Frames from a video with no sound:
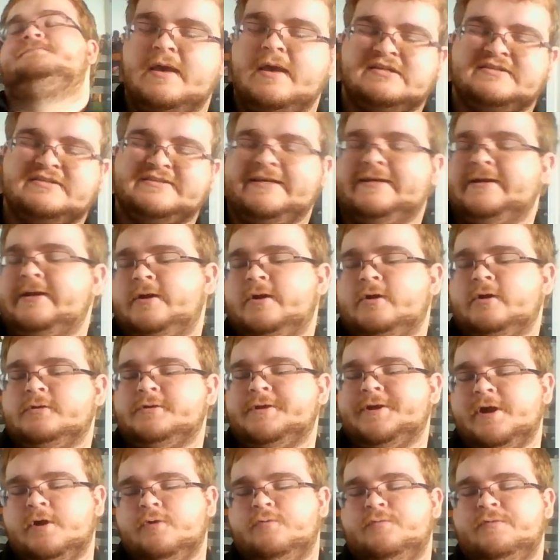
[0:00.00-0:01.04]
I said it
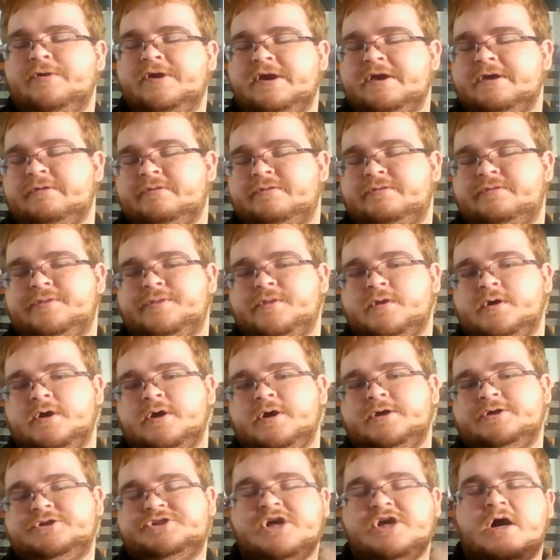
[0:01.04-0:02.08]
earlier with
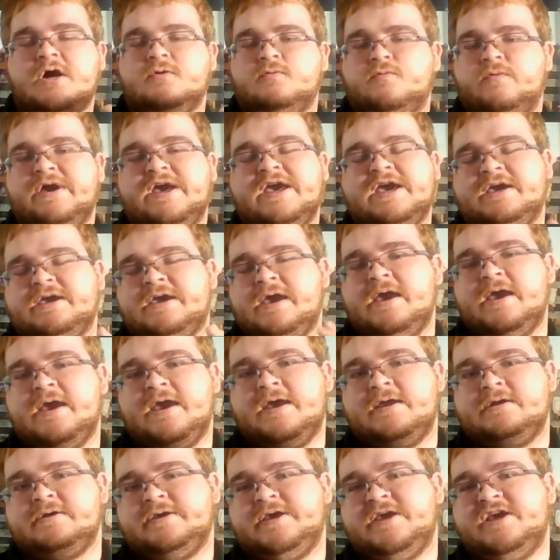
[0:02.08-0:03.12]
John Wick
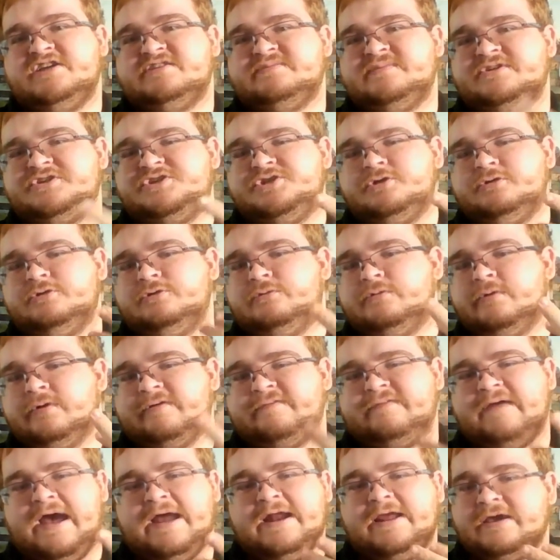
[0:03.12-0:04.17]
and Kingsman 2
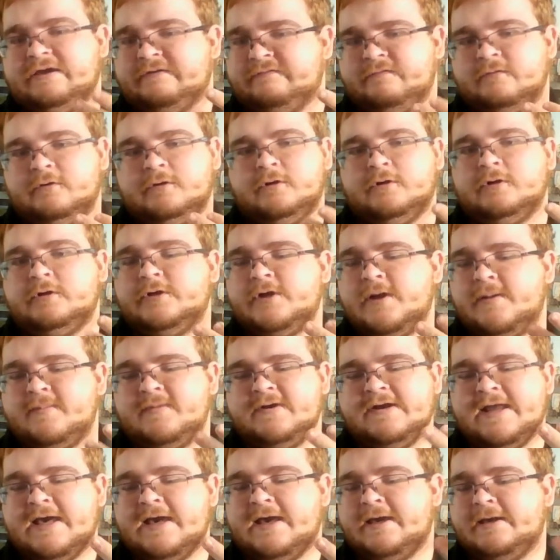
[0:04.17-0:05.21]
were fighting for
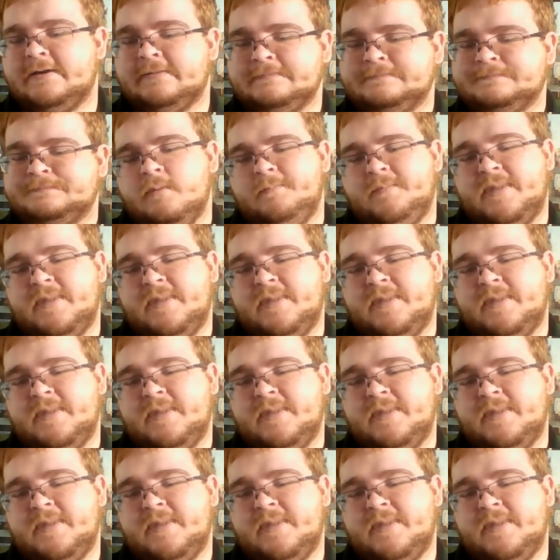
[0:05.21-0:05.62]
number 9.